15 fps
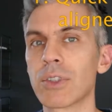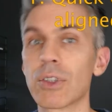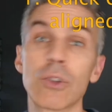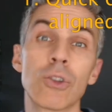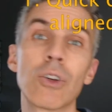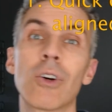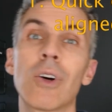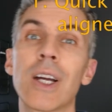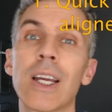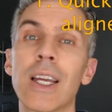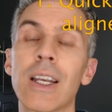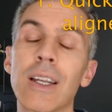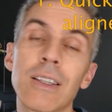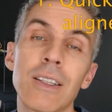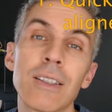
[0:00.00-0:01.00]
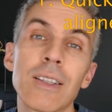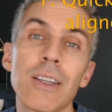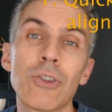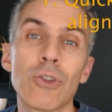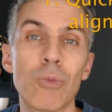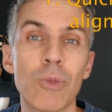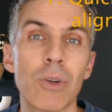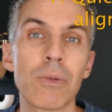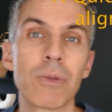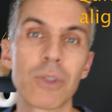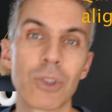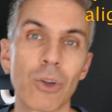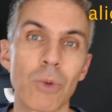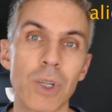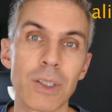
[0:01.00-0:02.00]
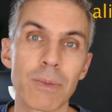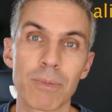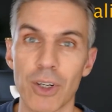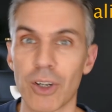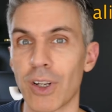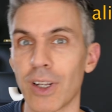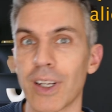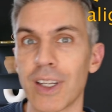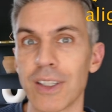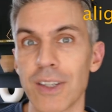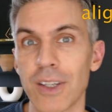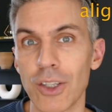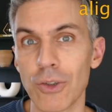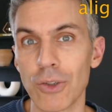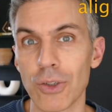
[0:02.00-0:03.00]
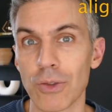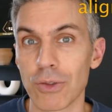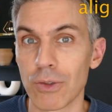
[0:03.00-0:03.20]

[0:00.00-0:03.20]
So you go ahead and decide to move towards product execution.